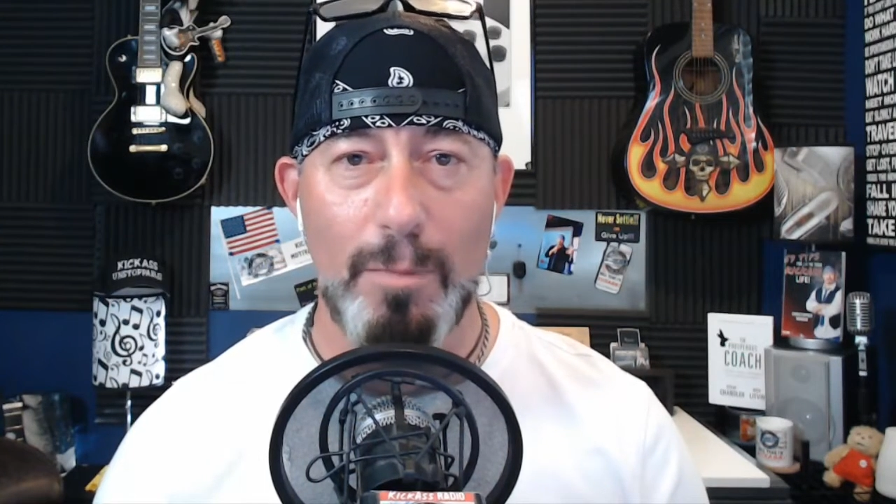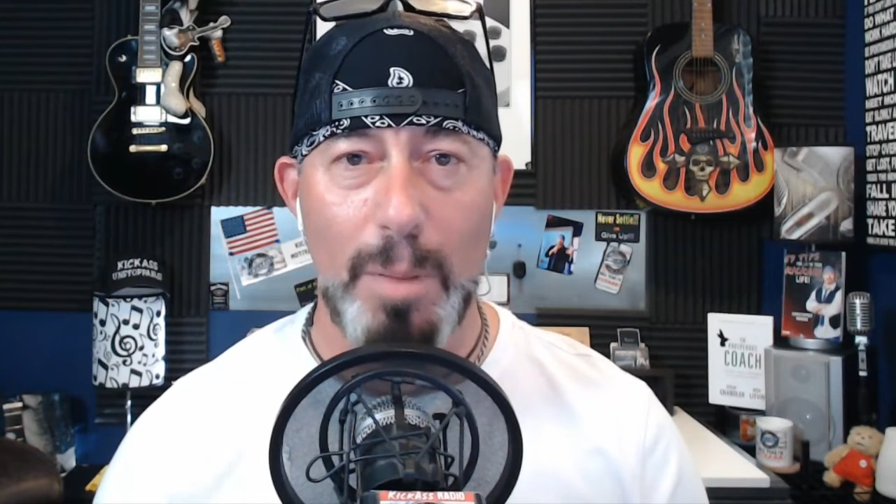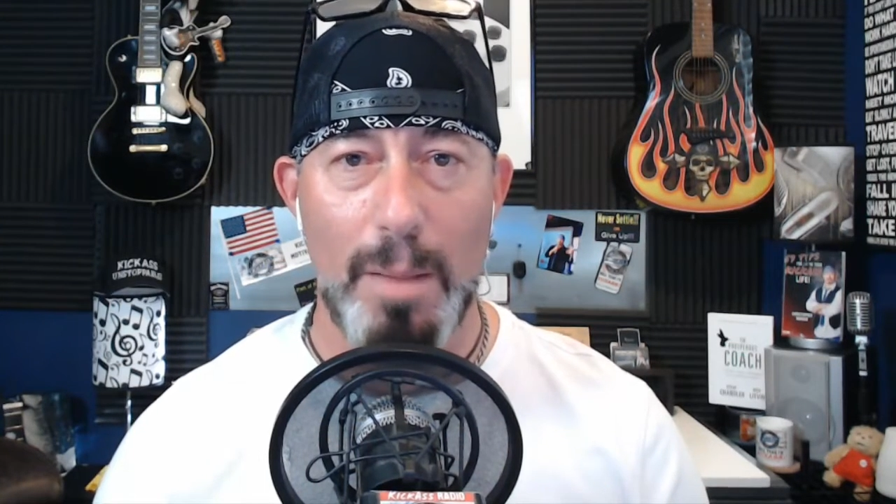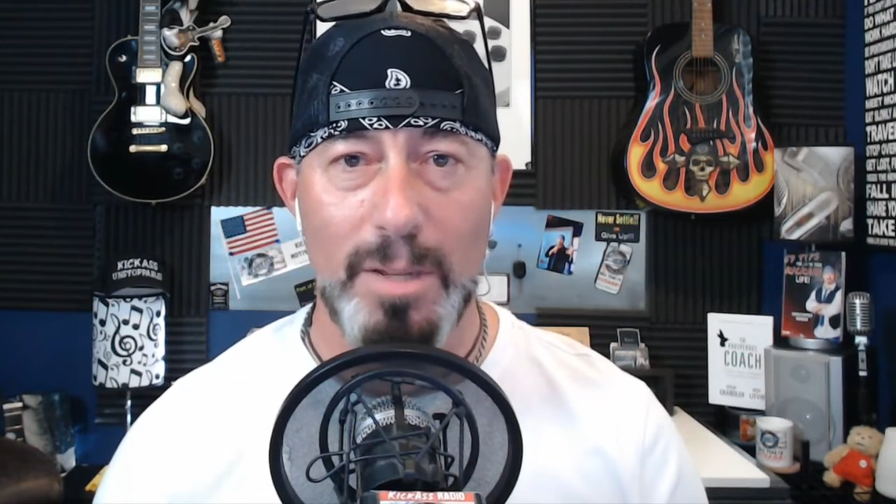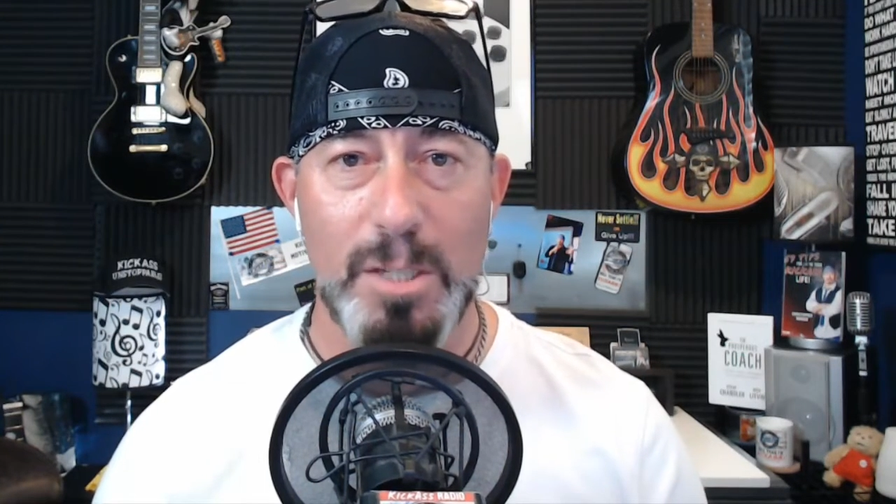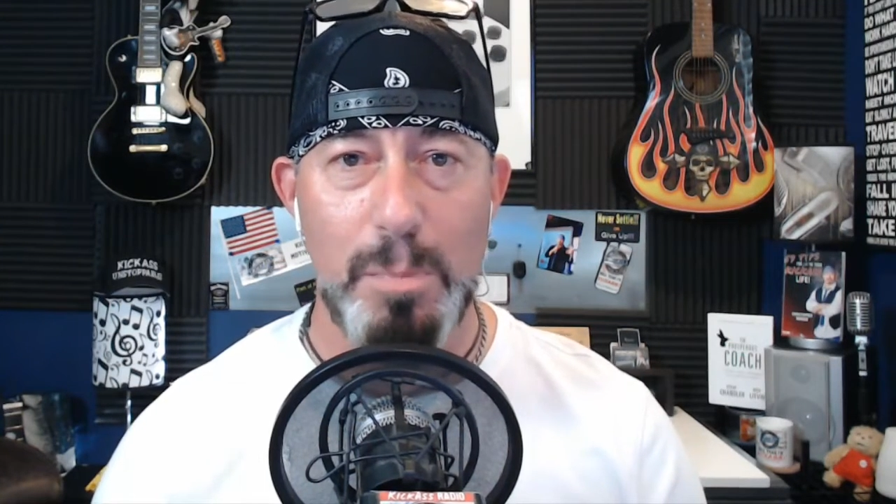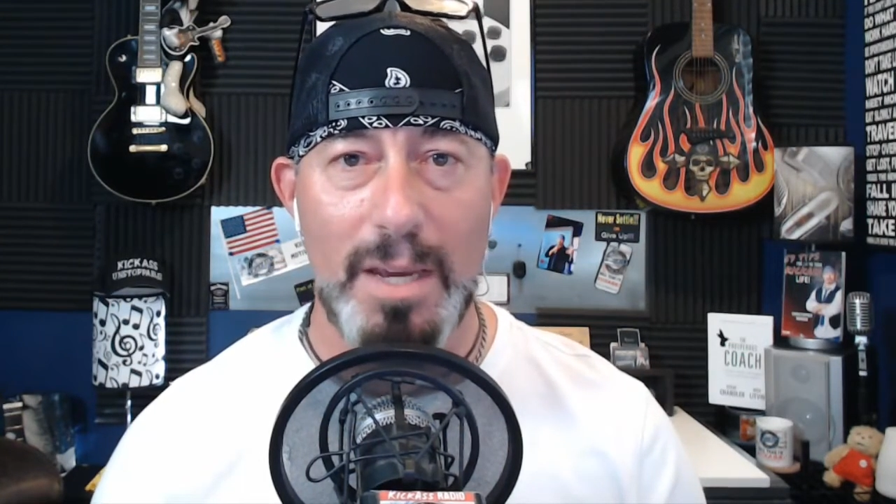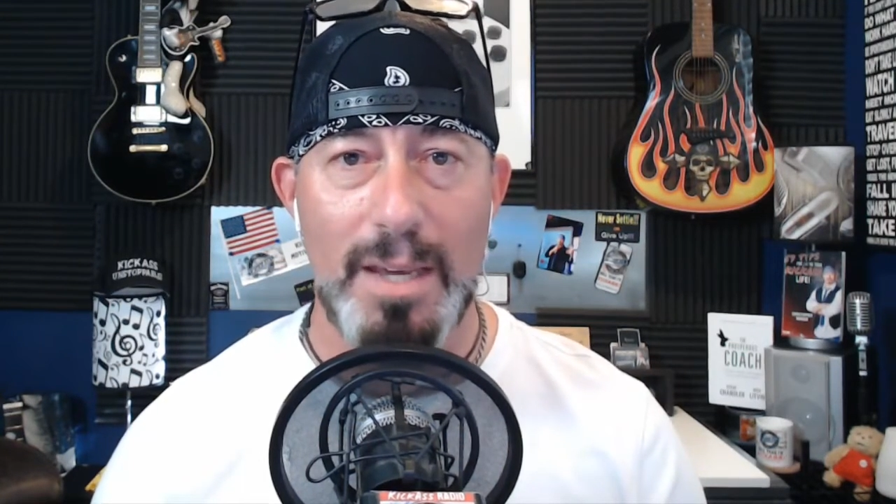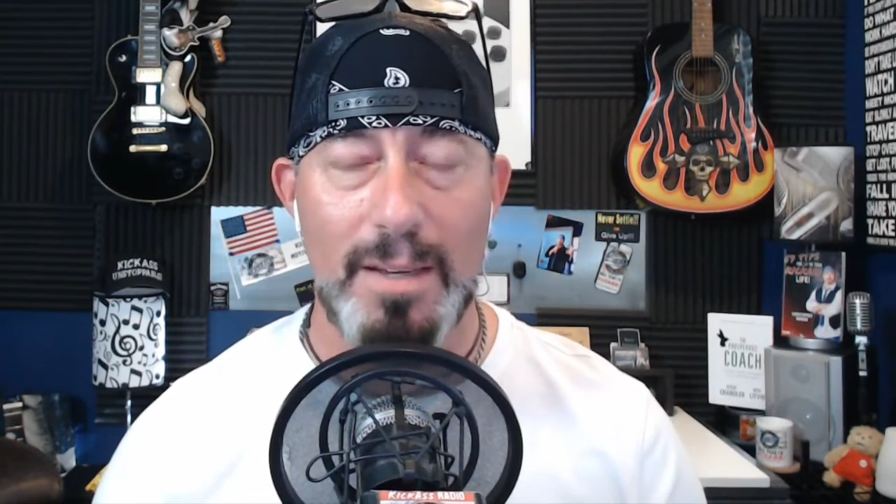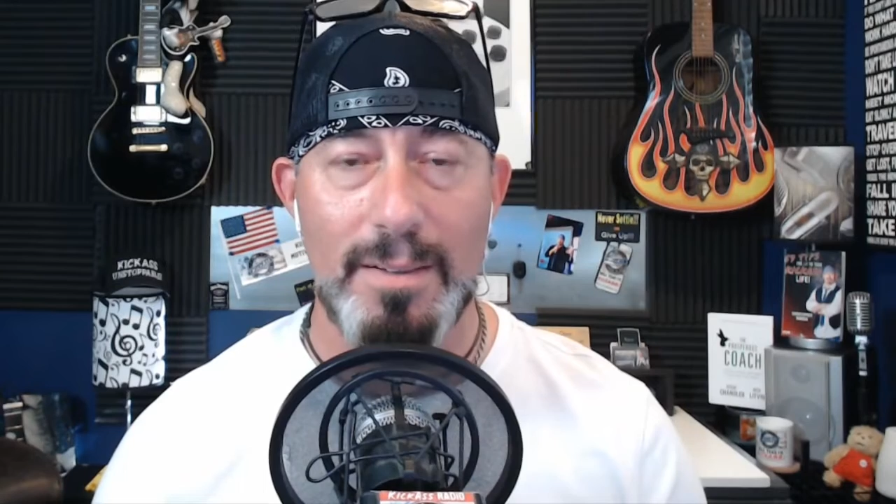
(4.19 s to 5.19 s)
of public
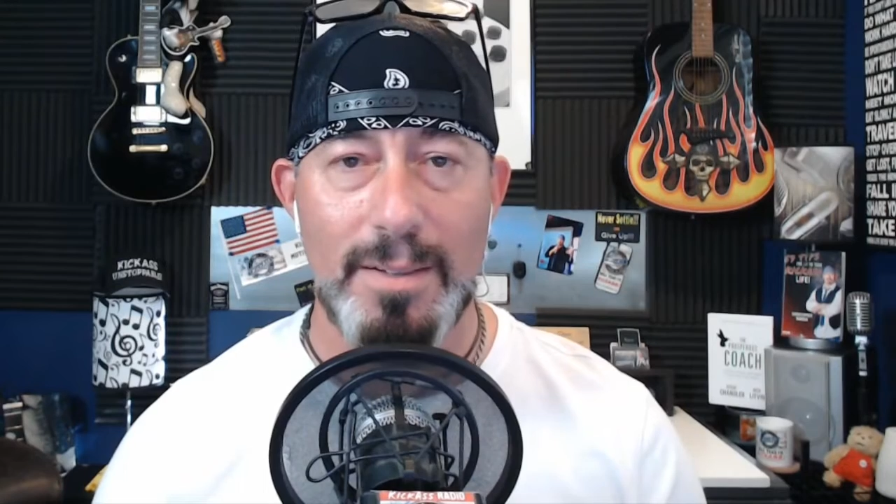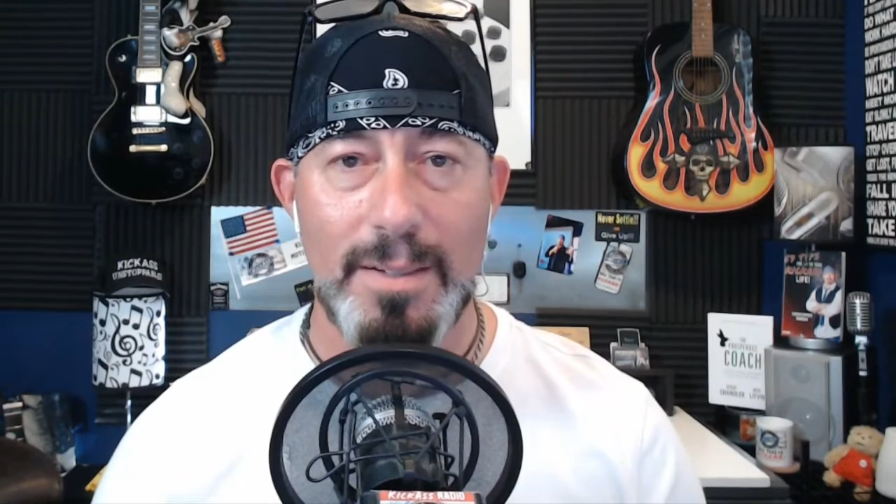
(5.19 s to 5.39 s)
speaking?